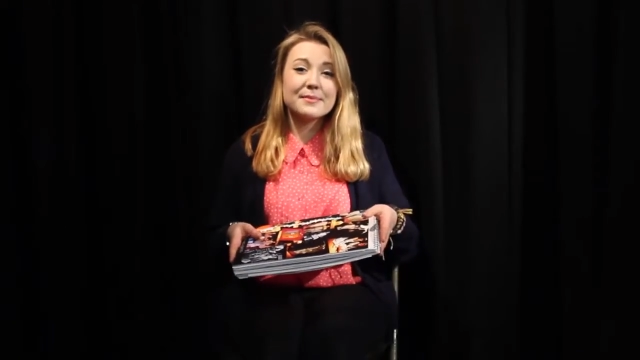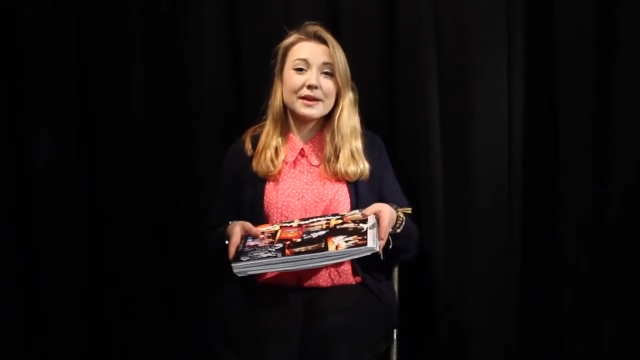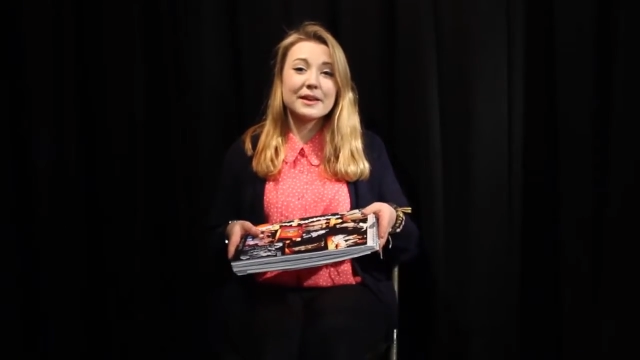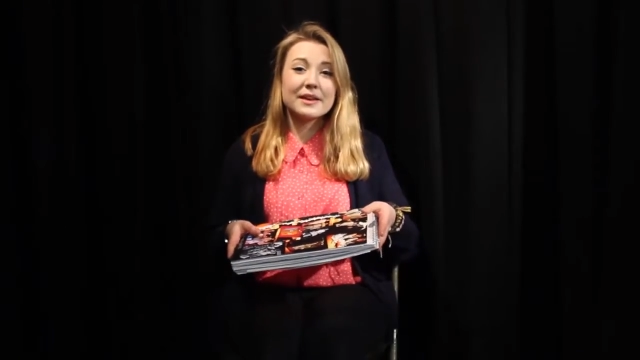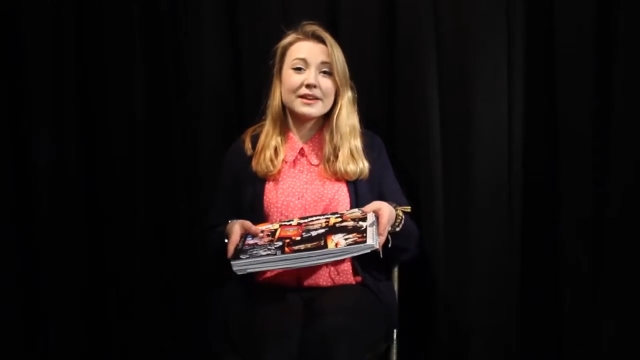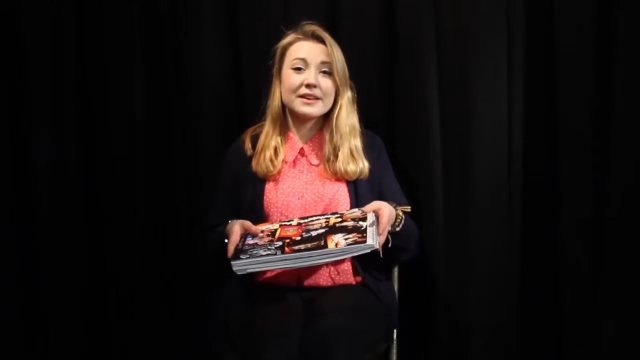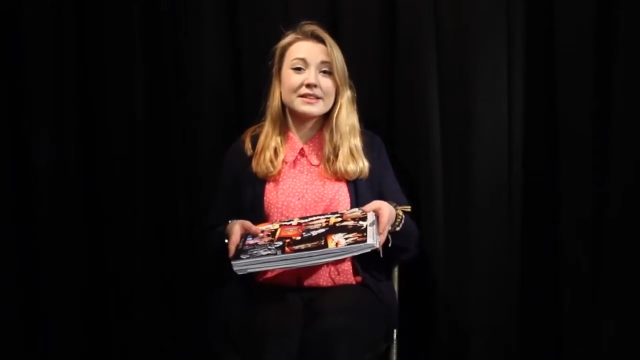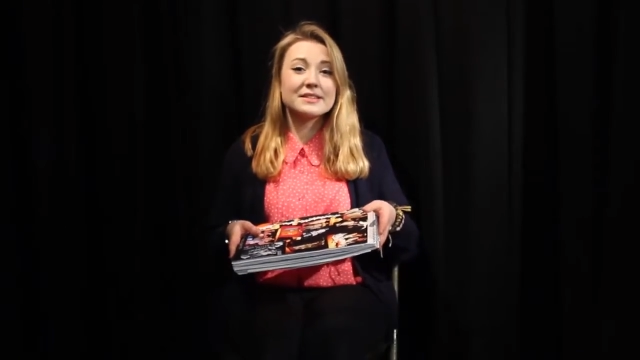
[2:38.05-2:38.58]

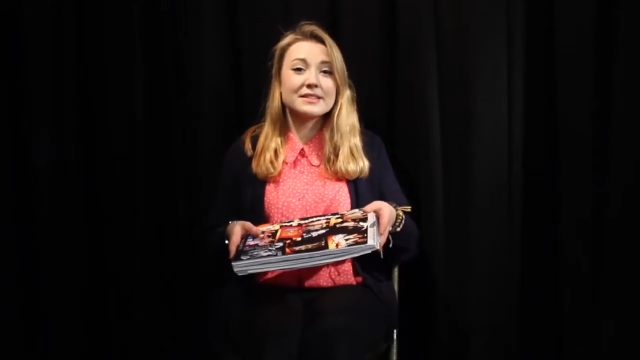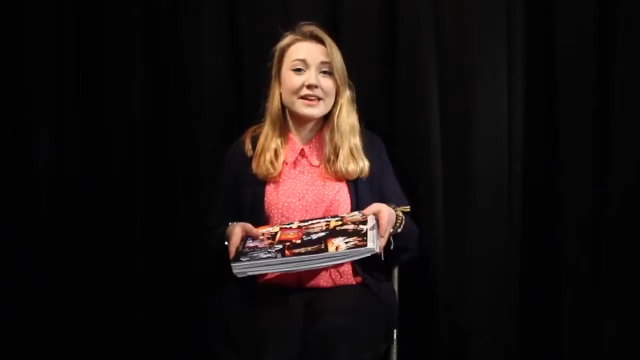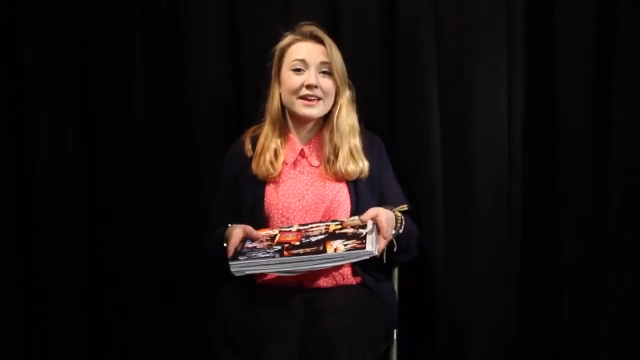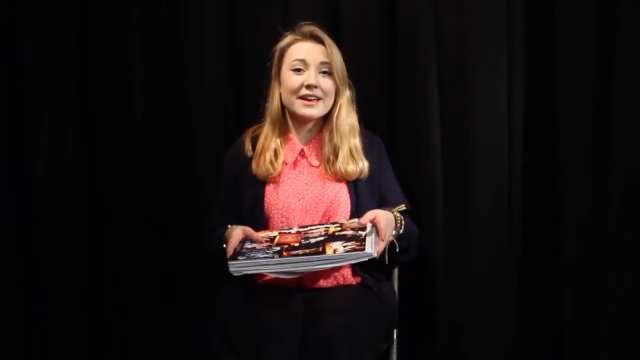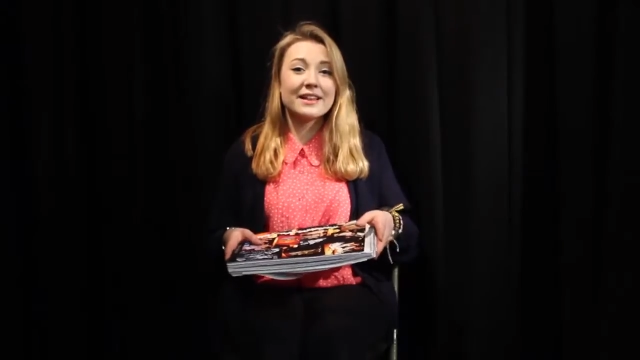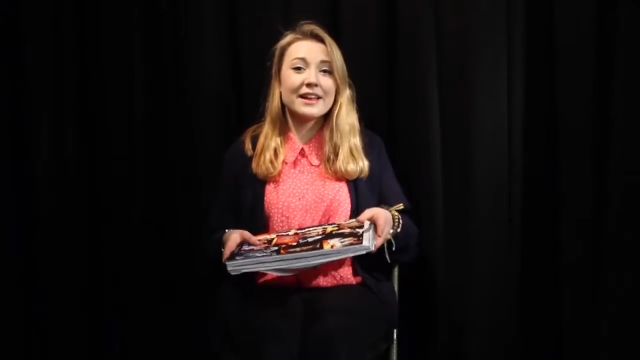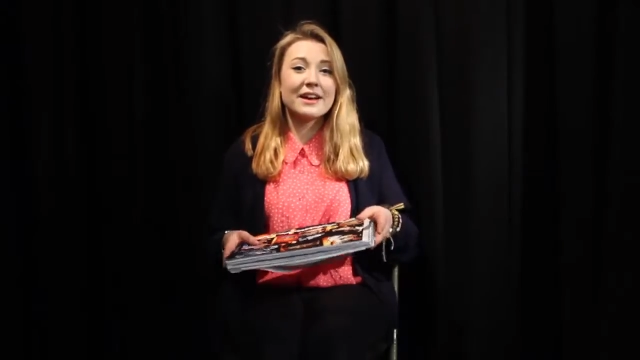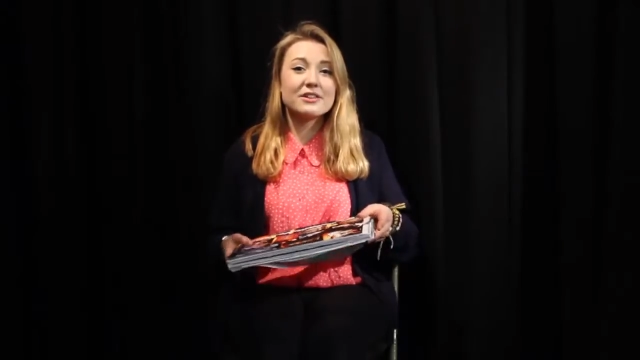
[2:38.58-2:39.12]
because it
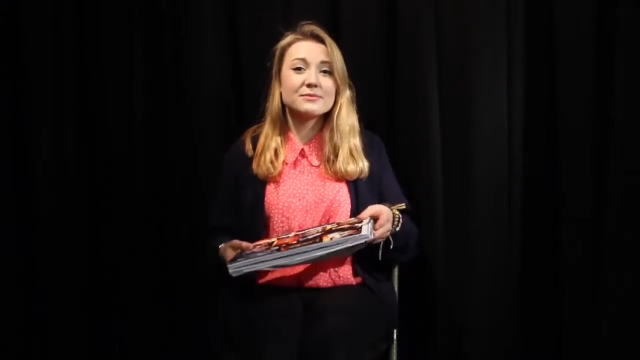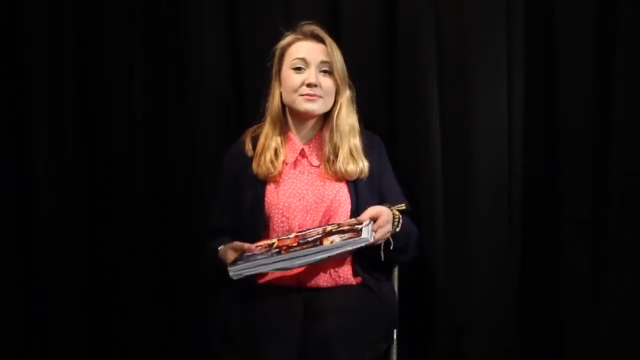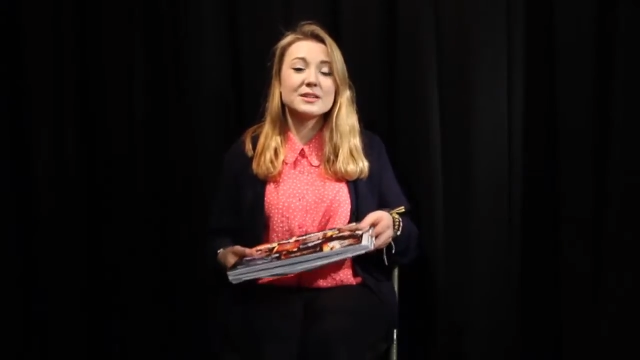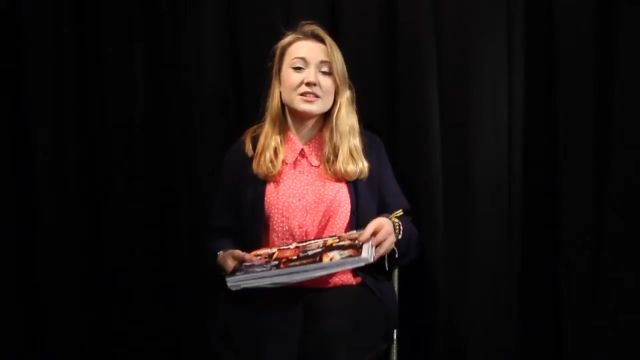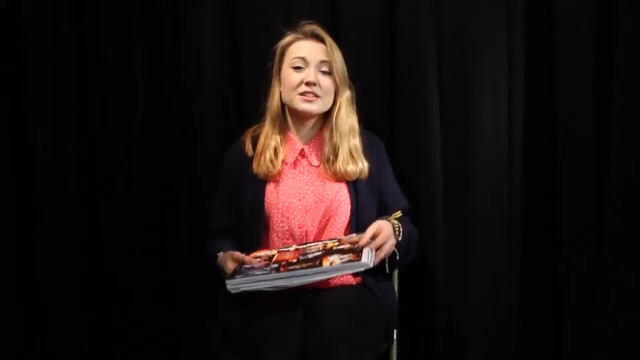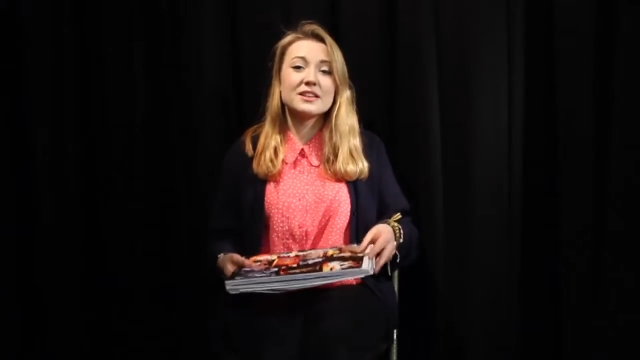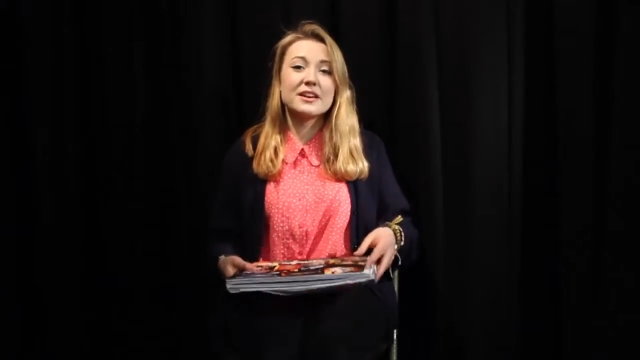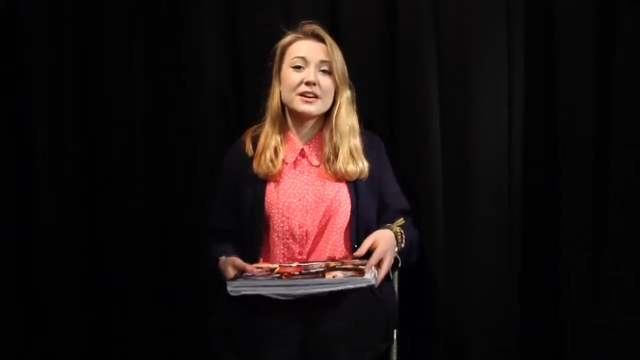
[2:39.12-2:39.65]
allowed me
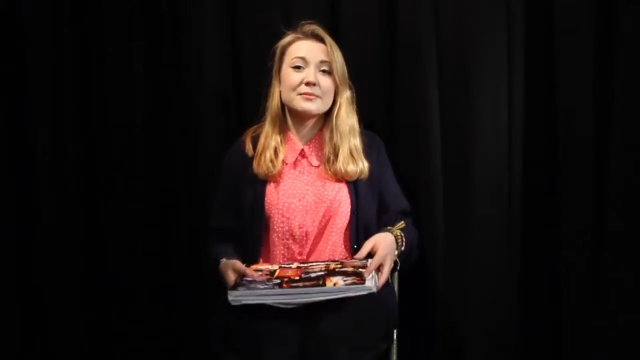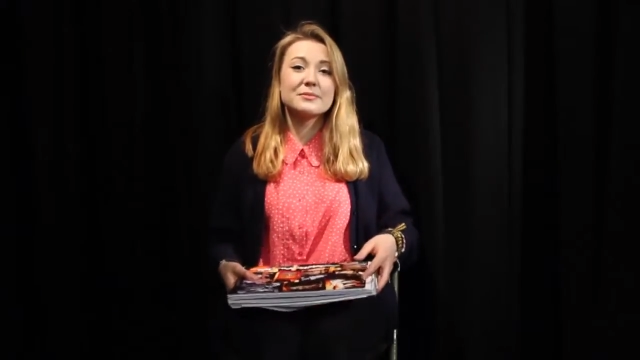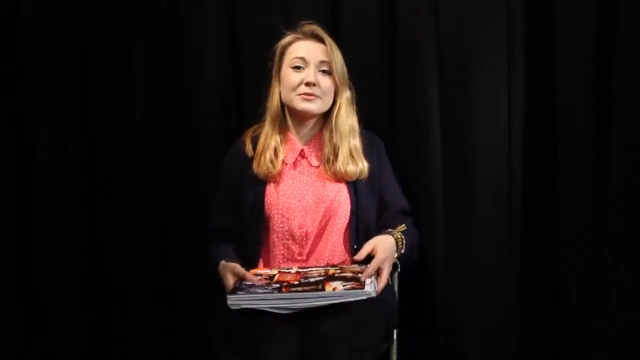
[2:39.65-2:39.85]
to